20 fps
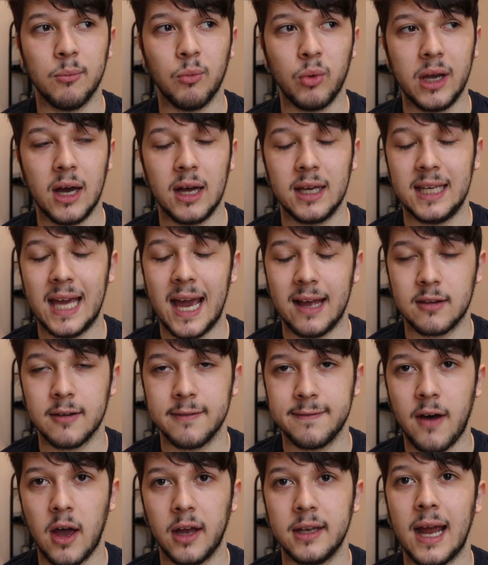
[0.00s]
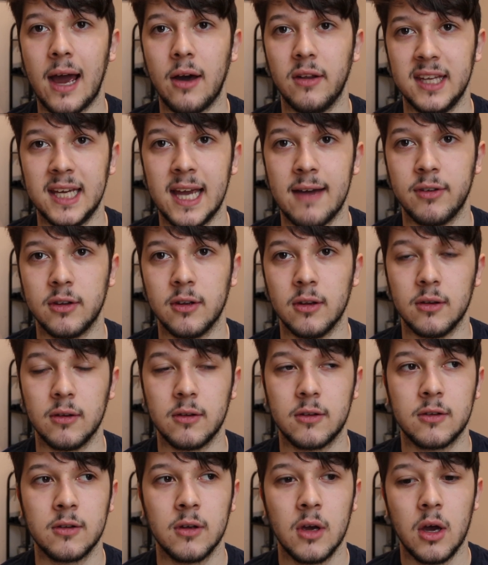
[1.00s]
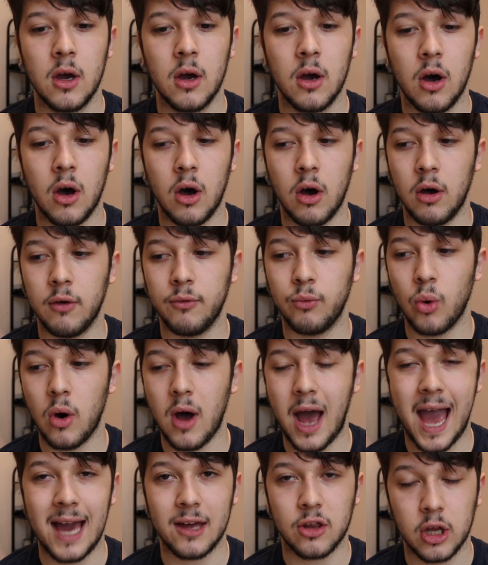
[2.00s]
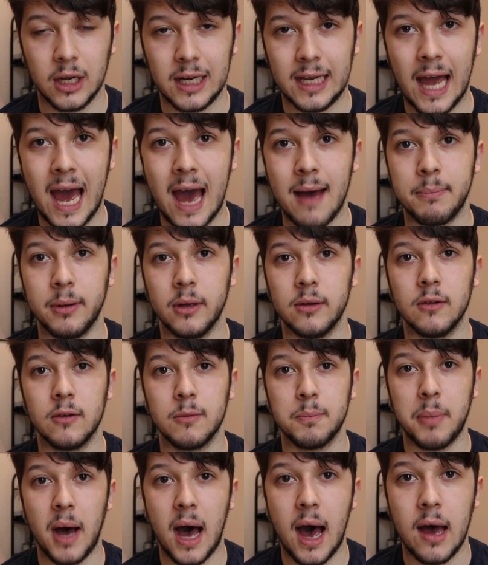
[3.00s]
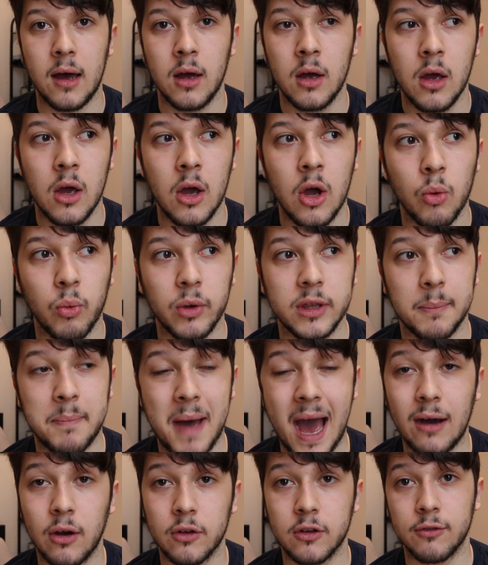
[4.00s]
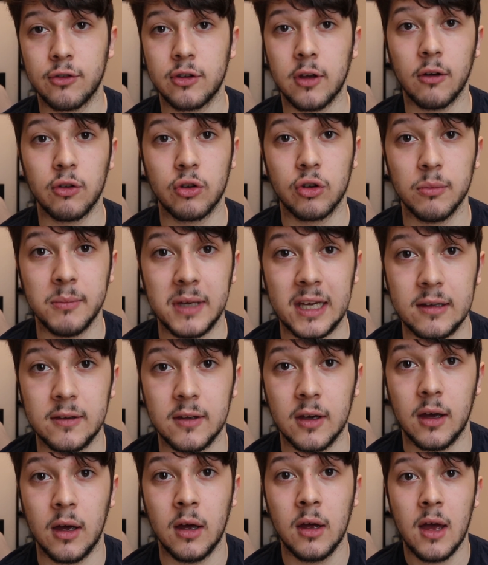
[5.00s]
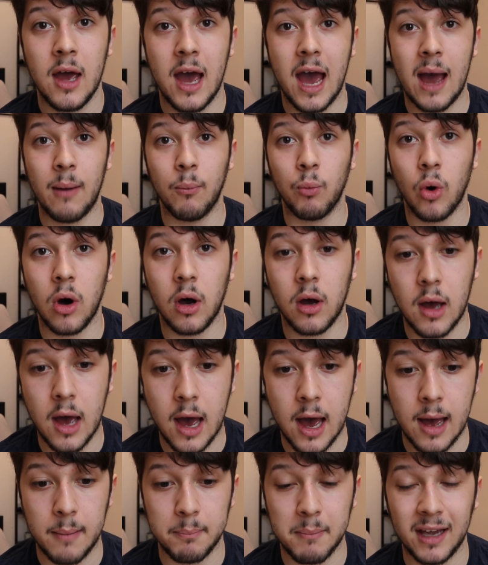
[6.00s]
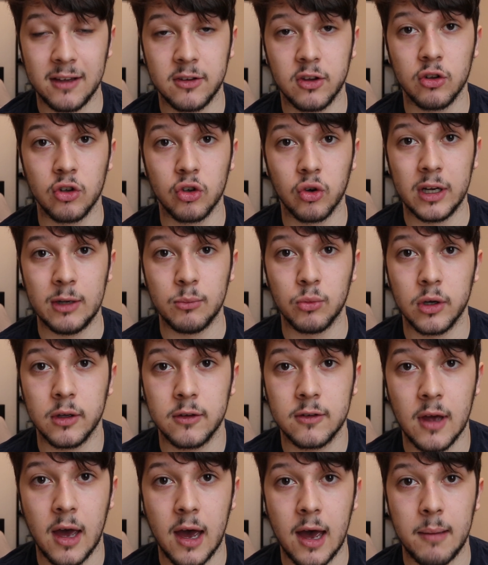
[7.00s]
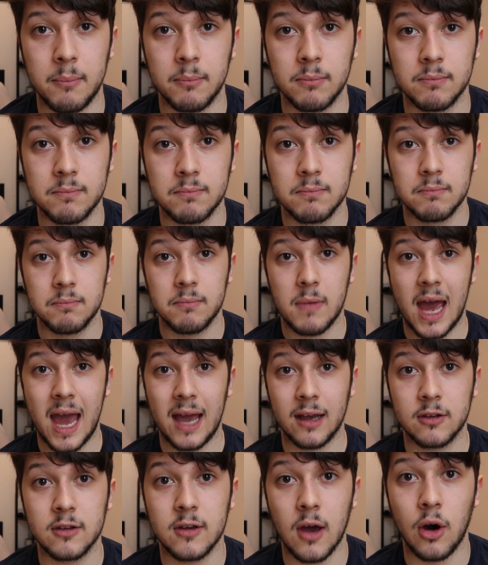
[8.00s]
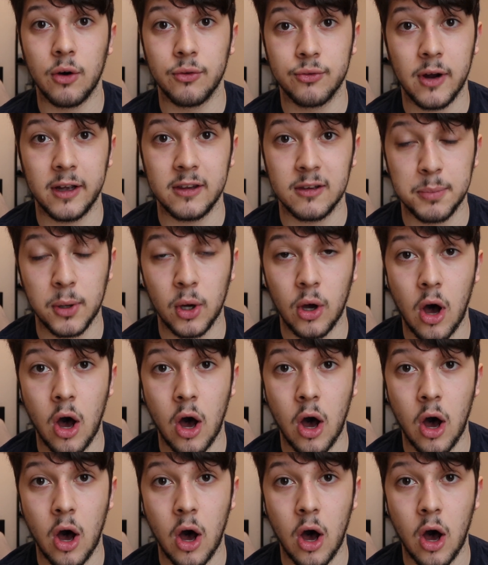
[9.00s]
and we are yet to find out the evidence of what actually happened. But with the powers of social media and what Mason Greenwood's ex-girlfriend put